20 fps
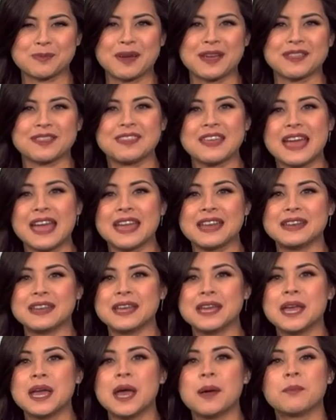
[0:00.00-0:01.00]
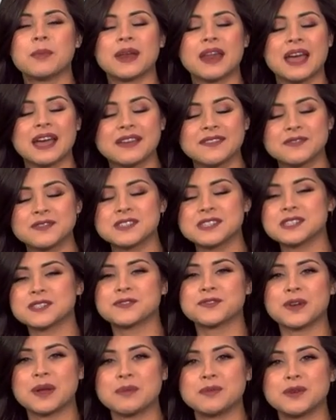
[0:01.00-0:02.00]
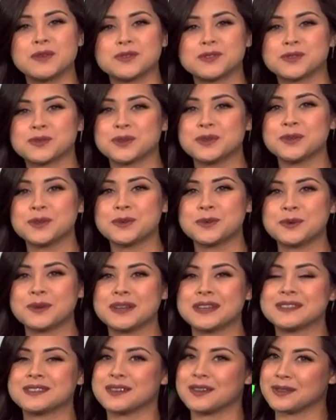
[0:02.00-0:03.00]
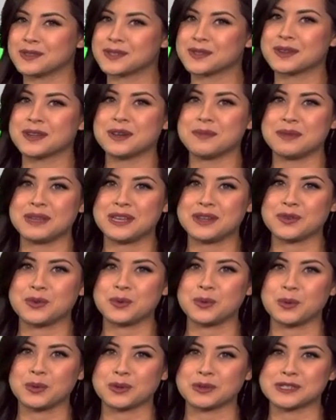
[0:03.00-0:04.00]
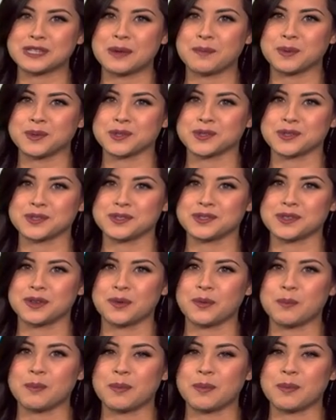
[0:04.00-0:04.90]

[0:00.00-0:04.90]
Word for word: by then. But as this front moves through, it's also going to mean cooler temperatures. So